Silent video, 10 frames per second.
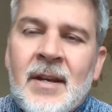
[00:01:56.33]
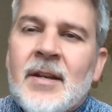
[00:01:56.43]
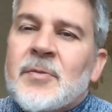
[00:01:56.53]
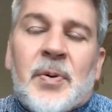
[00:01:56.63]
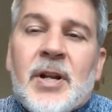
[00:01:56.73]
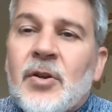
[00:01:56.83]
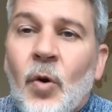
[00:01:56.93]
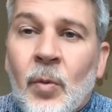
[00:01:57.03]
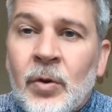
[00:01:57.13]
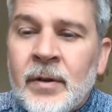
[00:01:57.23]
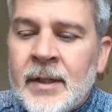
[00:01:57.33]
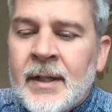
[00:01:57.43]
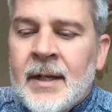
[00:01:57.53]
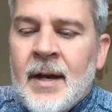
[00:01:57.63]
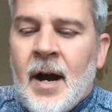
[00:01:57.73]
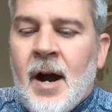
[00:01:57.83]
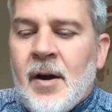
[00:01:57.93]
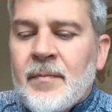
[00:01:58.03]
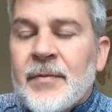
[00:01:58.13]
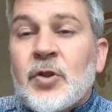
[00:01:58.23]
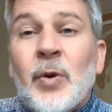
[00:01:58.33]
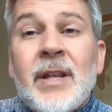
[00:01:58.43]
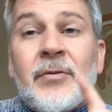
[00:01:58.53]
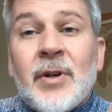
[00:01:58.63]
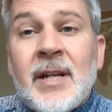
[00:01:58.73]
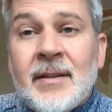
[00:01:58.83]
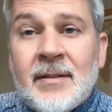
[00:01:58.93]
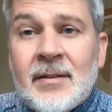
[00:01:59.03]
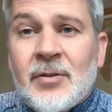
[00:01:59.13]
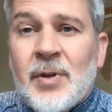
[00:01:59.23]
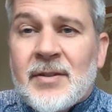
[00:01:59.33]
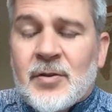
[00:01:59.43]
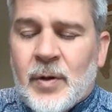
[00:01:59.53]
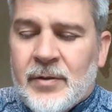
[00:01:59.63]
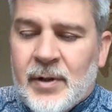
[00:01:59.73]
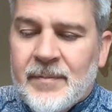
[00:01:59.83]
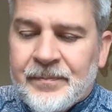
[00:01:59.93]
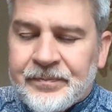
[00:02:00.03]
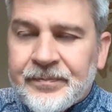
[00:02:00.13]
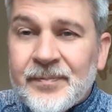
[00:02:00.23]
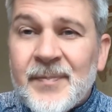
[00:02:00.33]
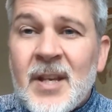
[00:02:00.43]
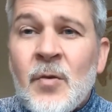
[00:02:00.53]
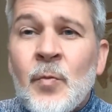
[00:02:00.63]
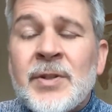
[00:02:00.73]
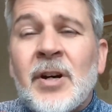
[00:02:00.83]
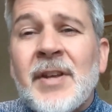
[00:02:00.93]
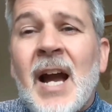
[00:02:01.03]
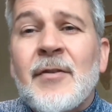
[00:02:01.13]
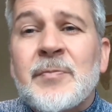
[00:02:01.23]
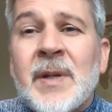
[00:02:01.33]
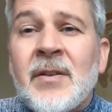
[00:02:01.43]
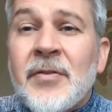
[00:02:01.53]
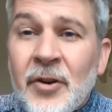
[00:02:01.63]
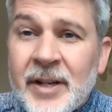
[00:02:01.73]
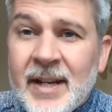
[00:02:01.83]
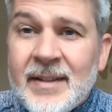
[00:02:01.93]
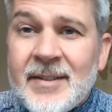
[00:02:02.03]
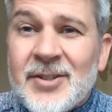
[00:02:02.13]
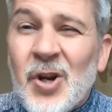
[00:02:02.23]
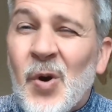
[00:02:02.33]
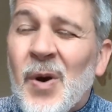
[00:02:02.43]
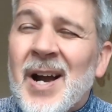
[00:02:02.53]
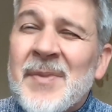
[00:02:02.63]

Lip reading: is pretty normal. 2023, we saw the average being 30 days. So I'm